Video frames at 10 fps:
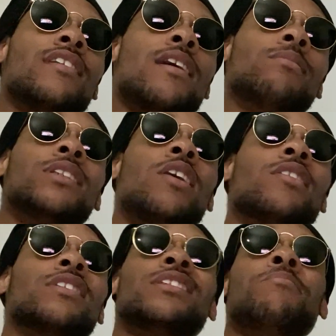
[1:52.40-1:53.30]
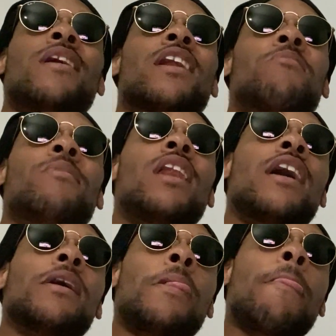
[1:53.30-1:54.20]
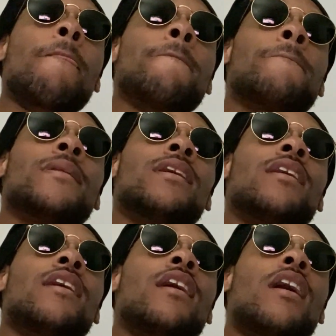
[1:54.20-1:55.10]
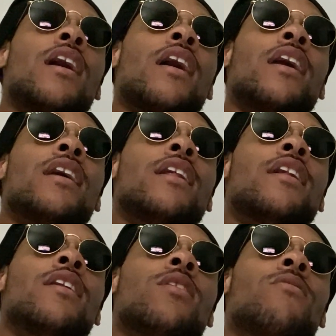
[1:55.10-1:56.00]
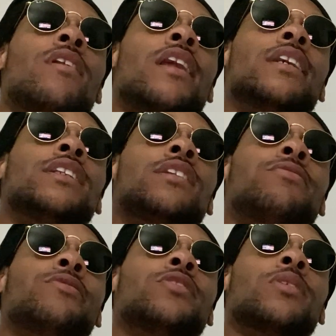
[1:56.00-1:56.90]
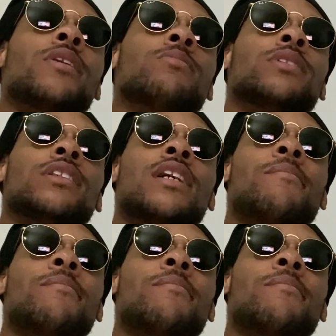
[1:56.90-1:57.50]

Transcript: I'm talking to somebody, but, like, I ain't in no relationship for real, you know what I'm saying?